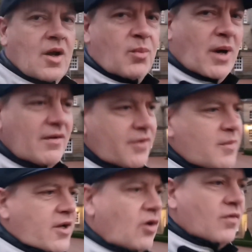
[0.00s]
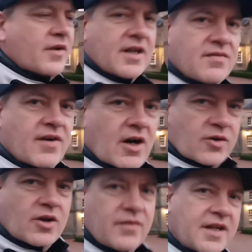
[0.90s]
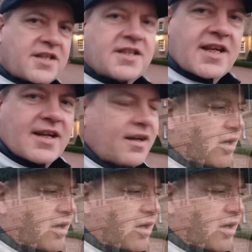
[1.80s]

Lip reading: Now, apart from the obvious value of the estate